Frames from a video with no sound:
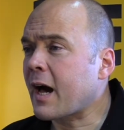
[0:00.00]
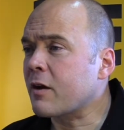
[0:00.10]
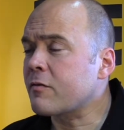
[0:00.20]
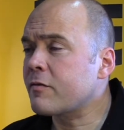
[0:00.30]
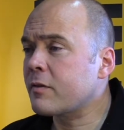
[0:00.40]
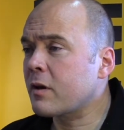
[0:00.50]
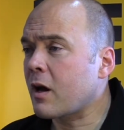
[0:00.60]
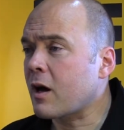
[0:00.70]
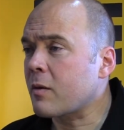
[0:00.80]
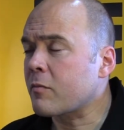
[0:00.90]
out of
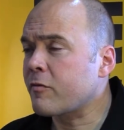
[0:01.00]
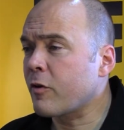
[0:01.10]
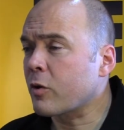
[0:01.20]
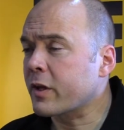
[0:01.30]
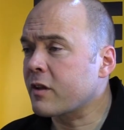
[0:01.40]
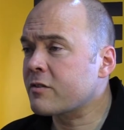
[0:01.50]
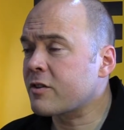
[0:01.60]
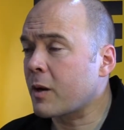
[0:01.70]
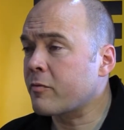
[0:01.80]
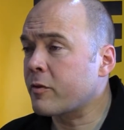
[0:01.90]
following this
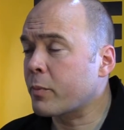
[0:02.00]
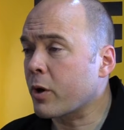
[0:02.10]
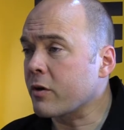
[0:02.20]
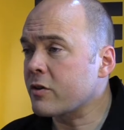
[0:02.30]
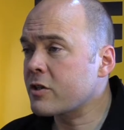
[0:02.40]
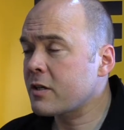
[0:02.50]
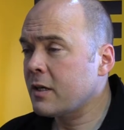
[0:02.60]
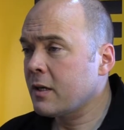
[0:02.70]
type of approach.